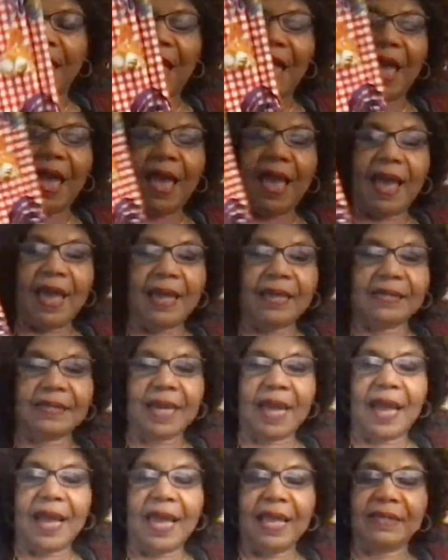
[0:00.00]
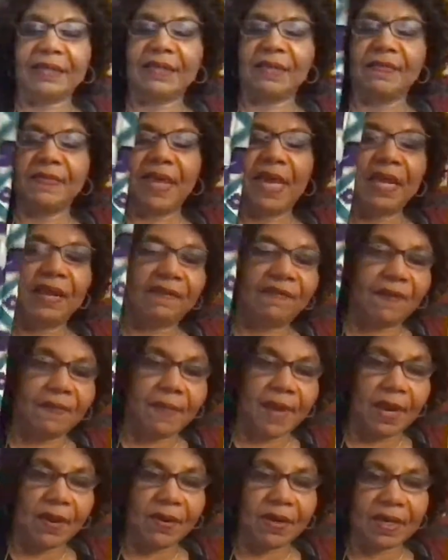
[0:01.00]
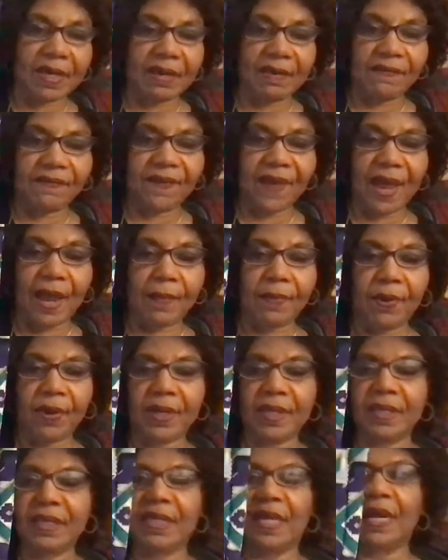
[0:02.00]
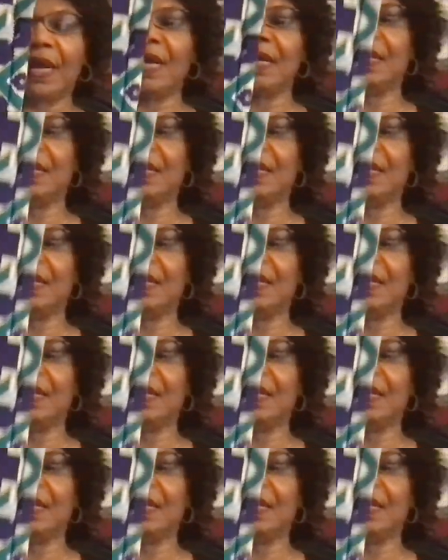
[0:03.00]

and I had some Native American fabric that I